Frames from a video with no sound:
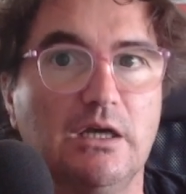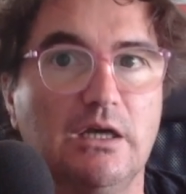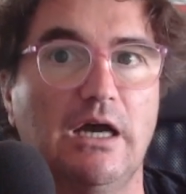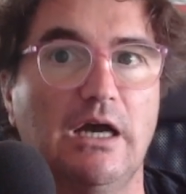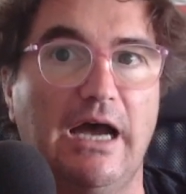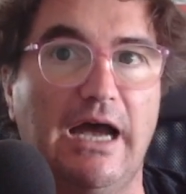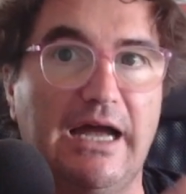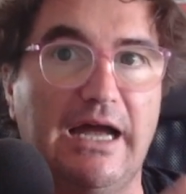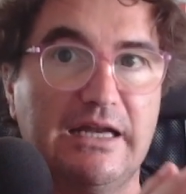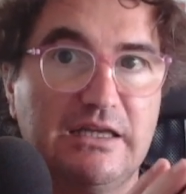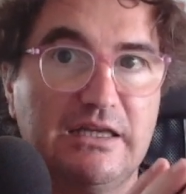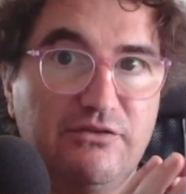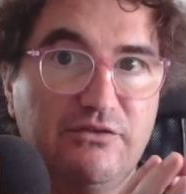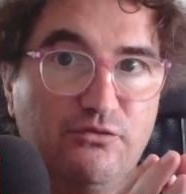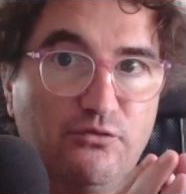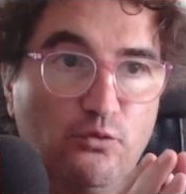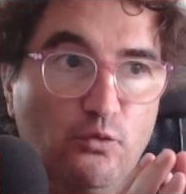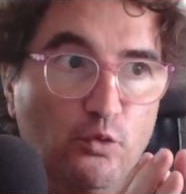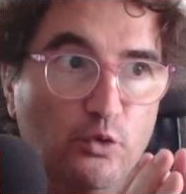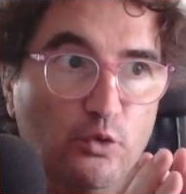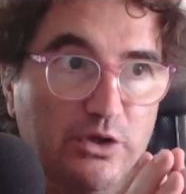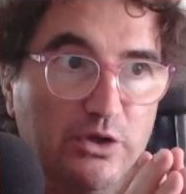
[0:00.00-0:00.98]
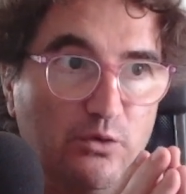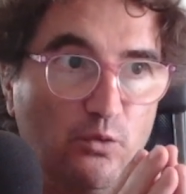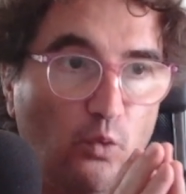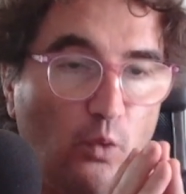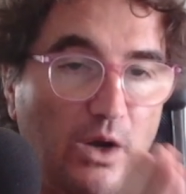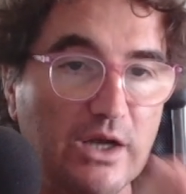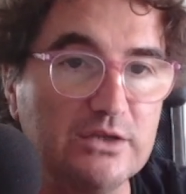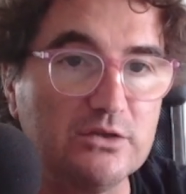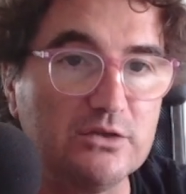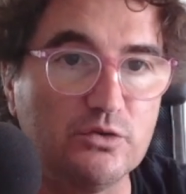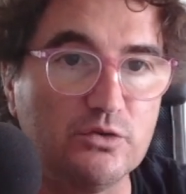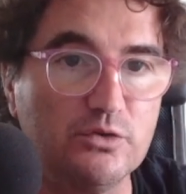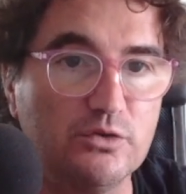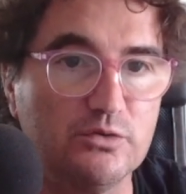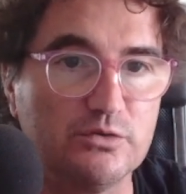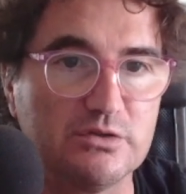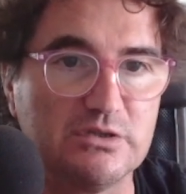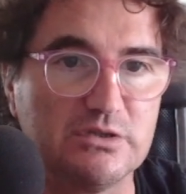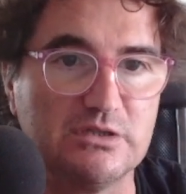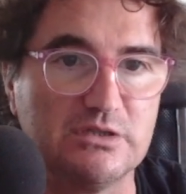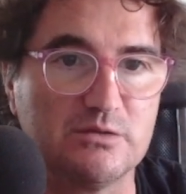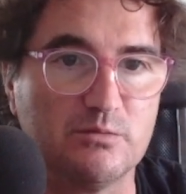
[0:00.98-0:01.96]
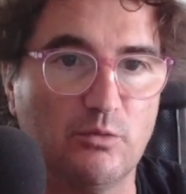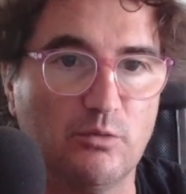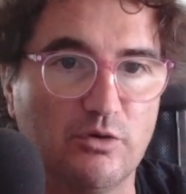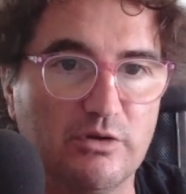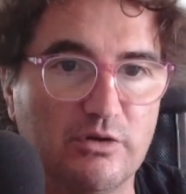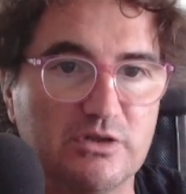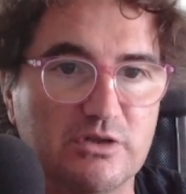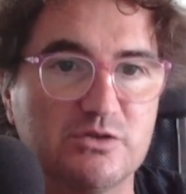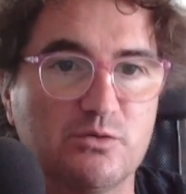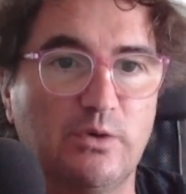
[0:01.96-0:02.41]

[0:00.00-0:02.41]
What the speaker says: And if we want to use these models,